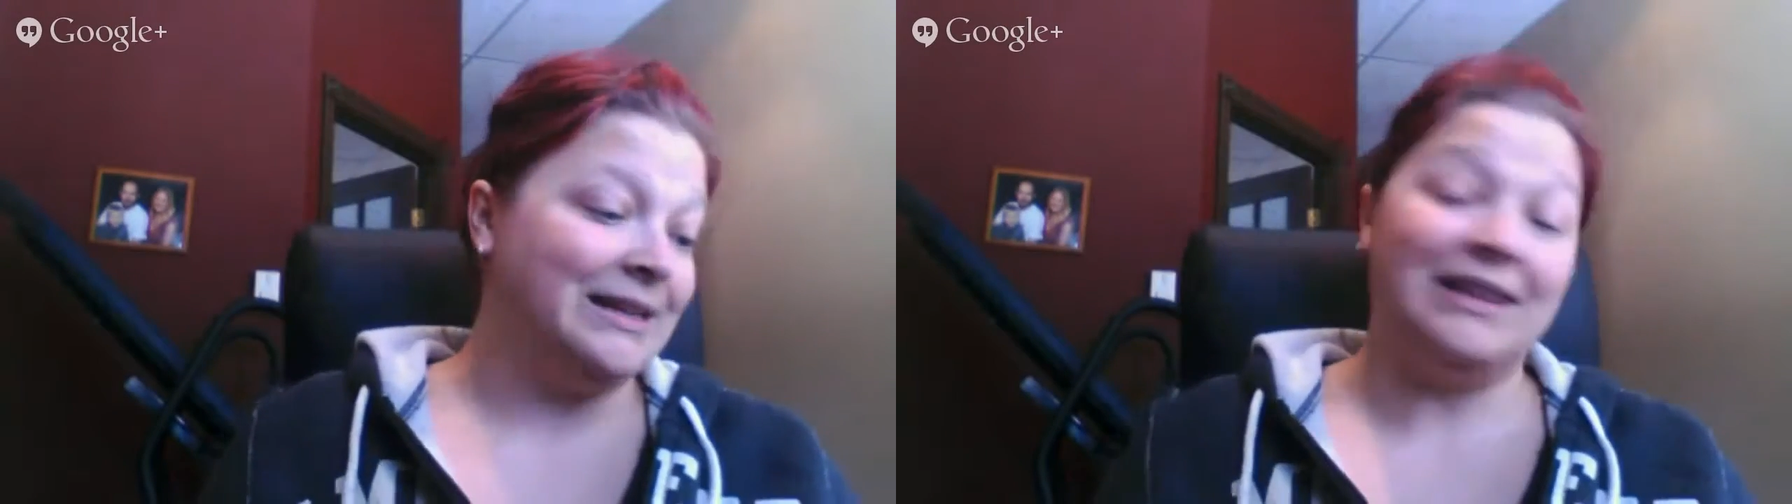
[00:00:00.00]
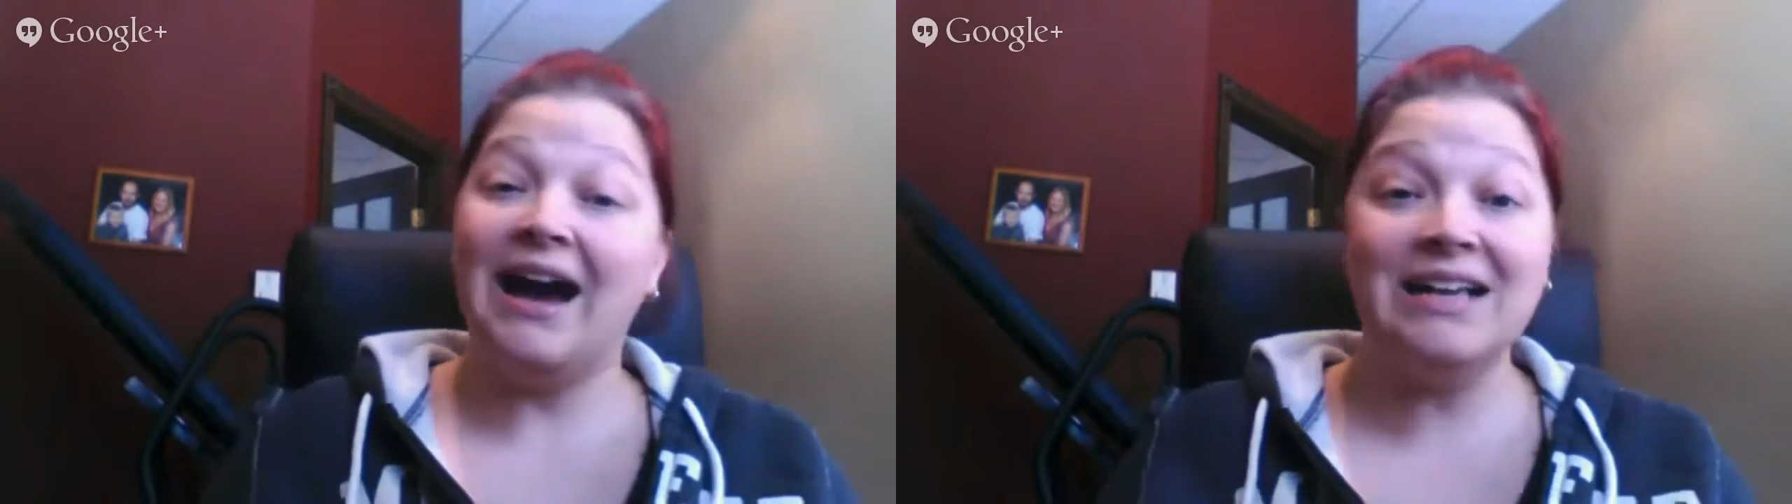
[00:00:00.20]

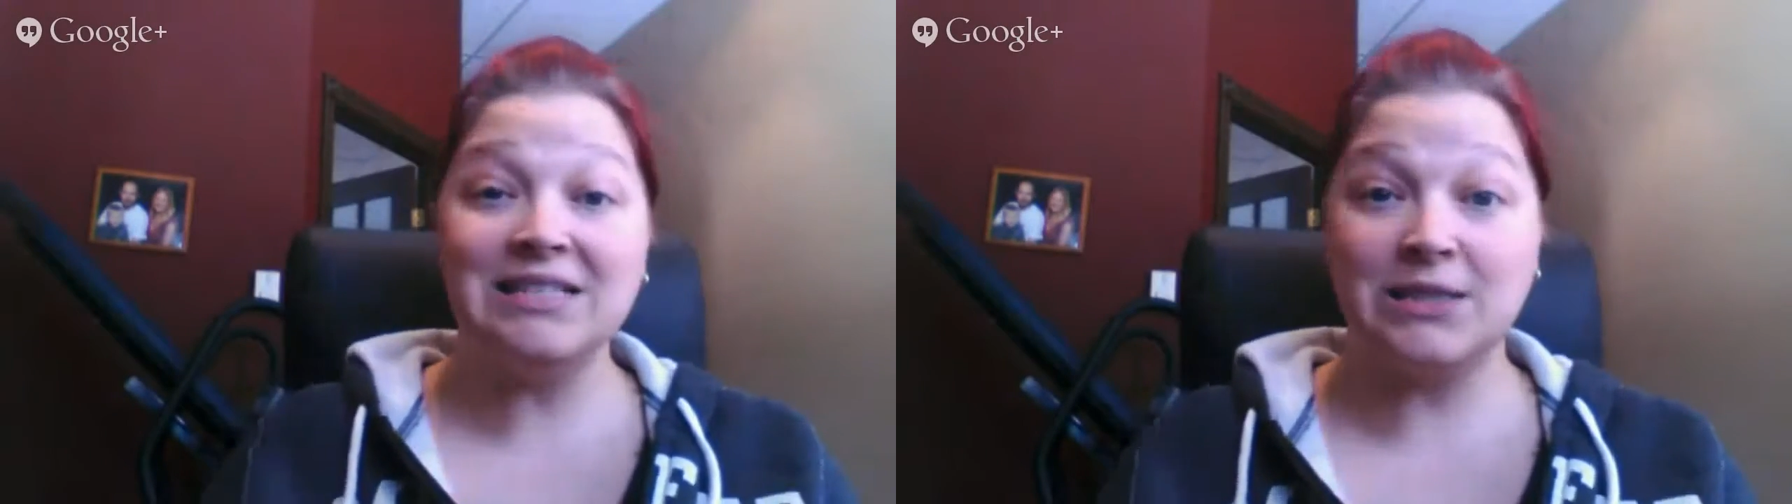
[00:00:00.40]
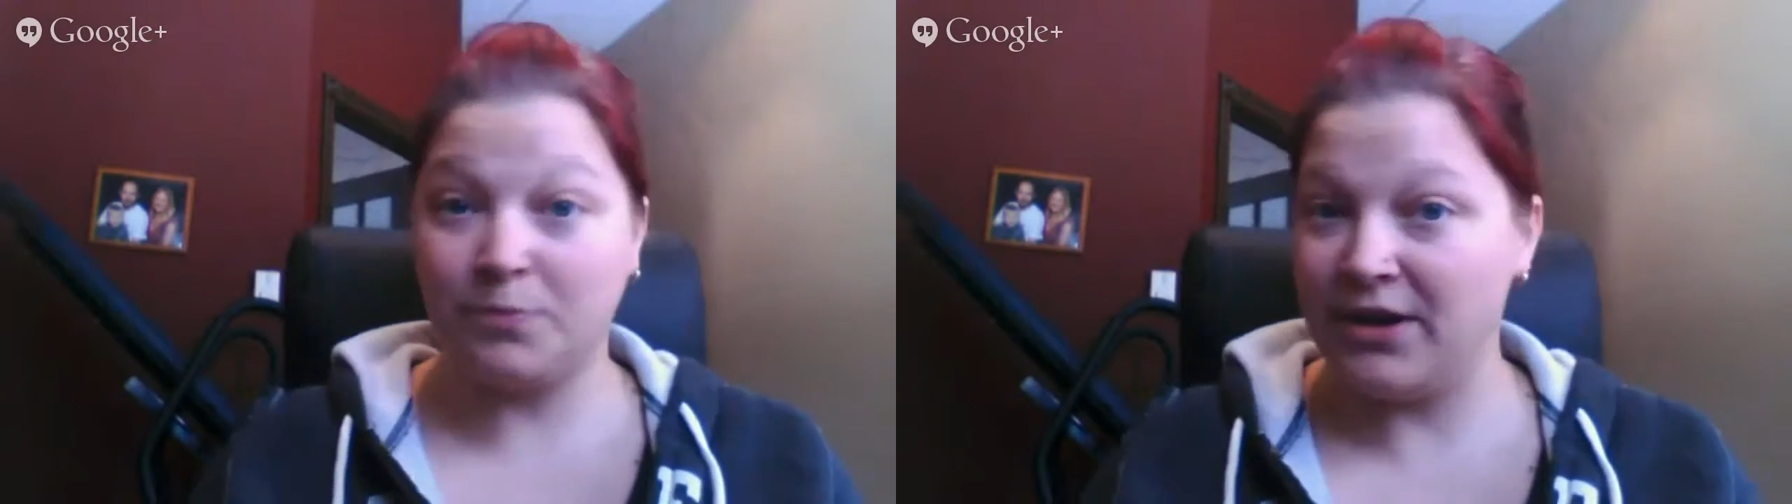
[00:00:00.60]

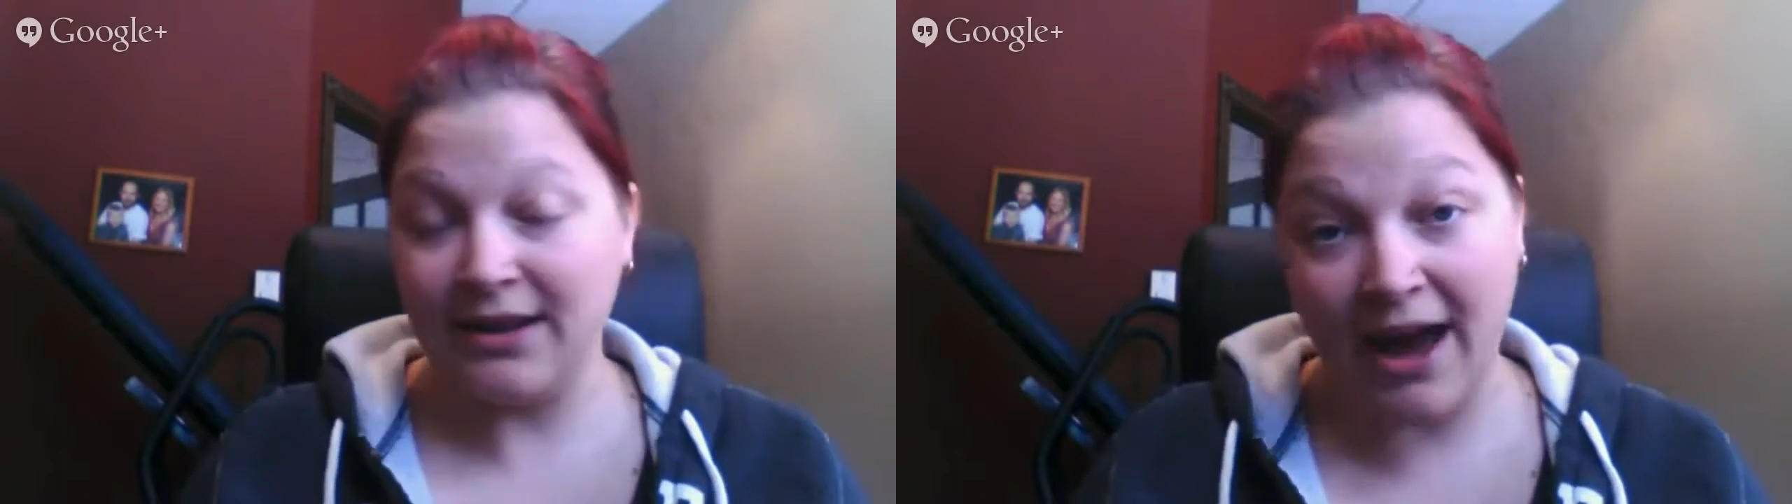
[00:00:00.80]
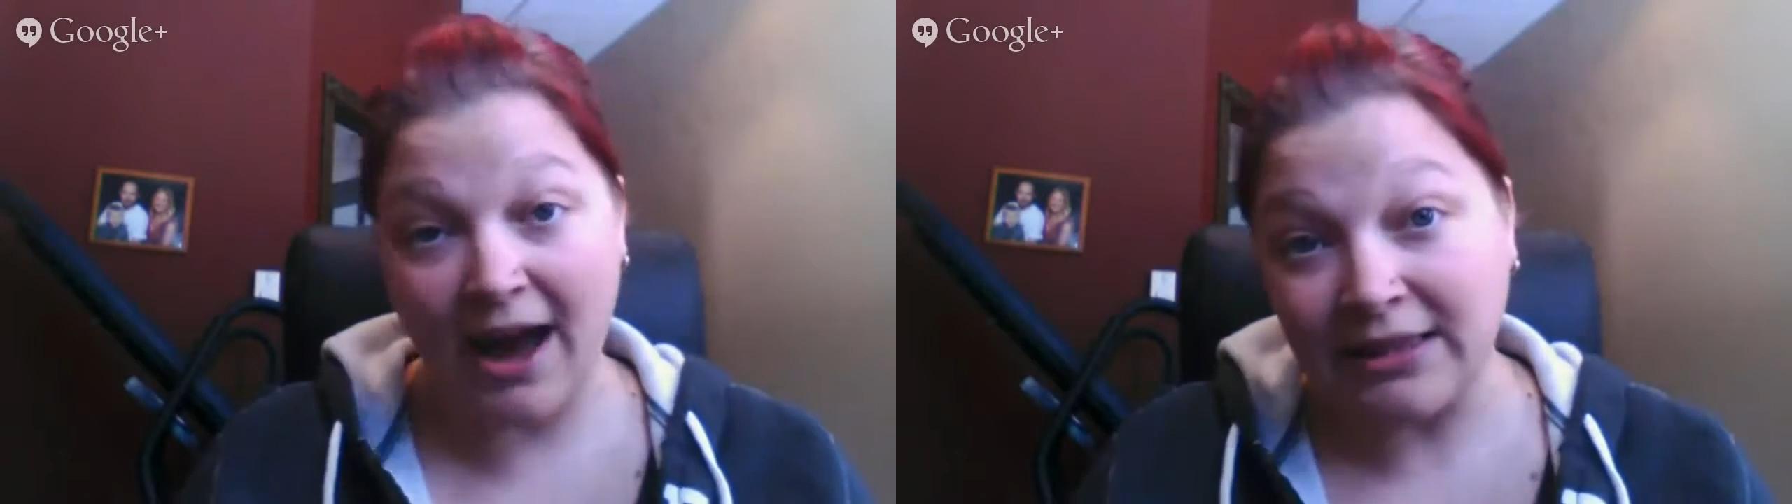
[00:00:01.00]
last
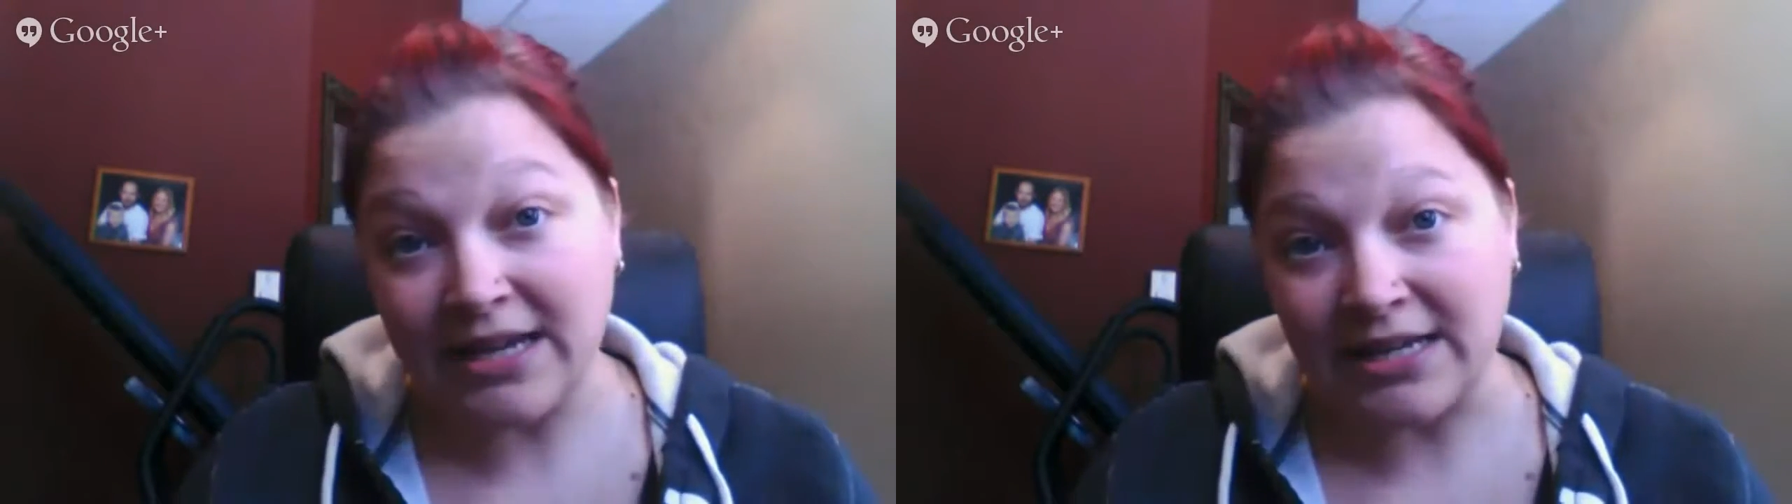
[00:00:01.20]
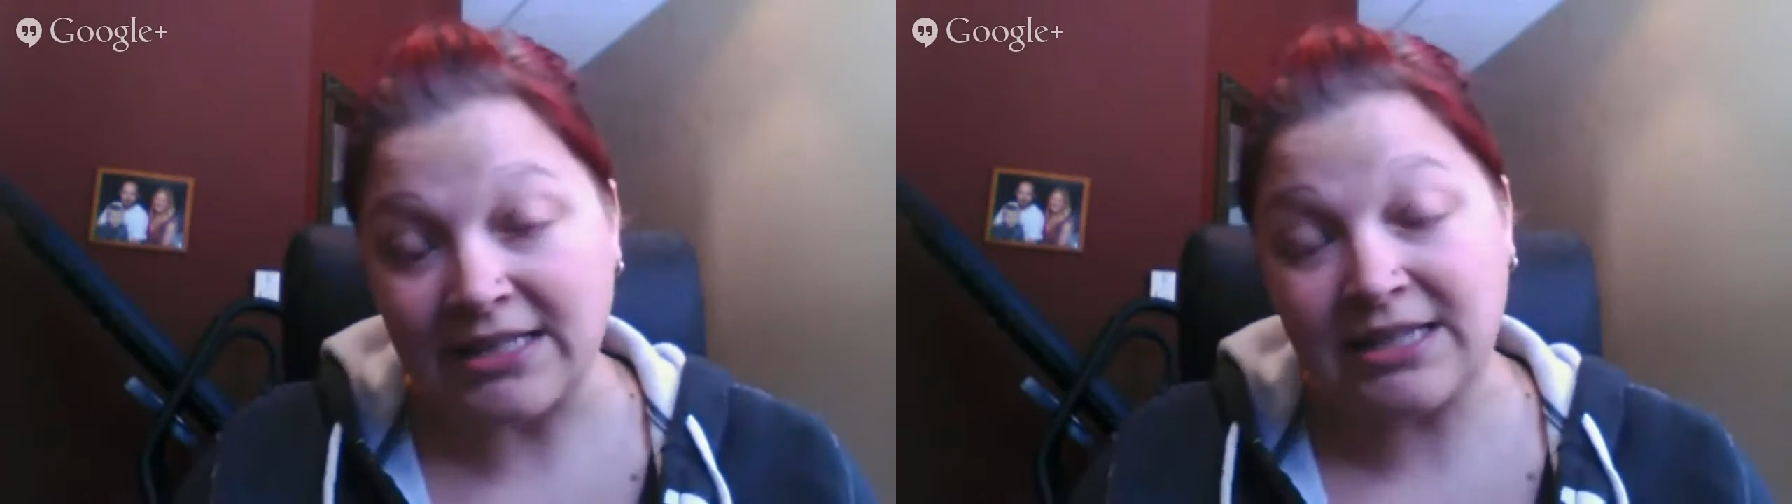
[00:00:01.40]
but not
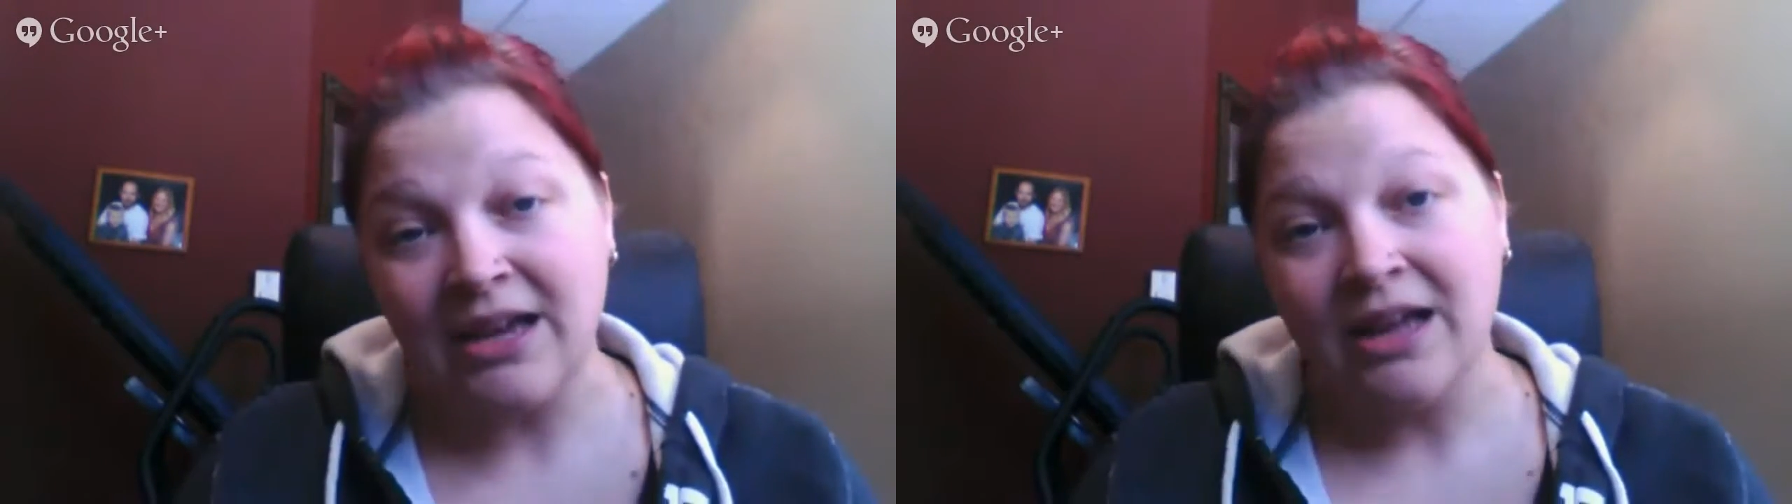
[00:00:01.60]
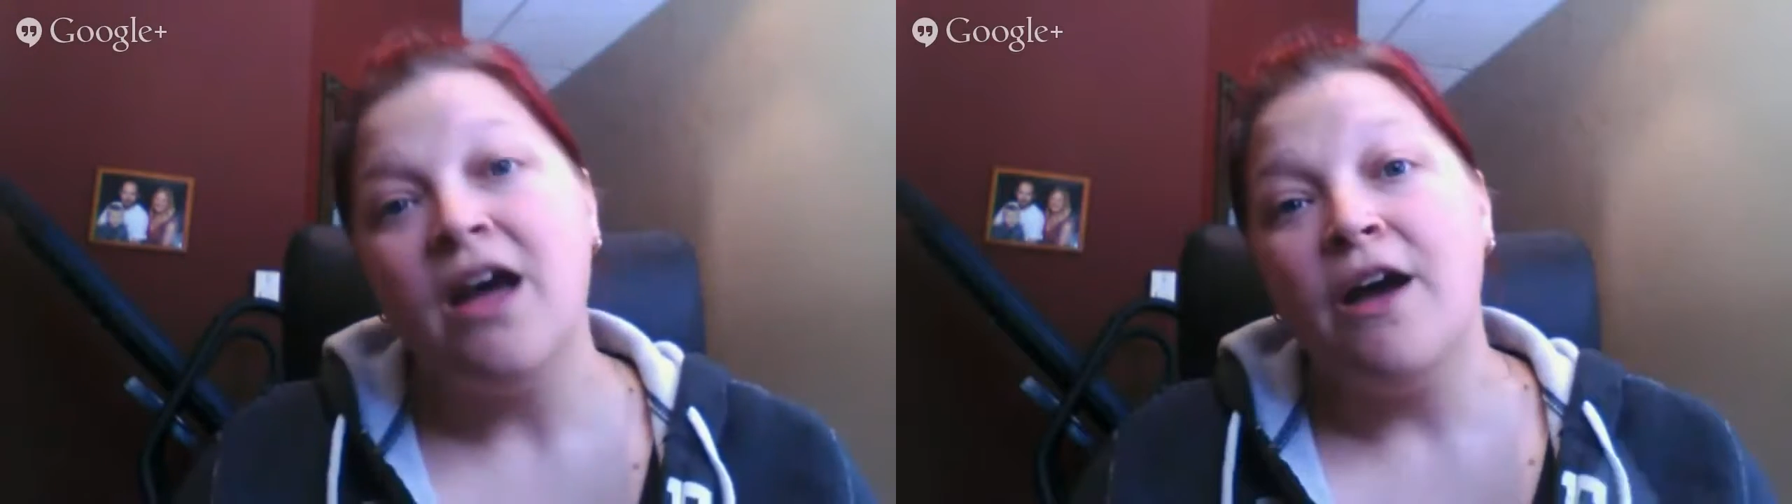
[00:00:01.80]
least,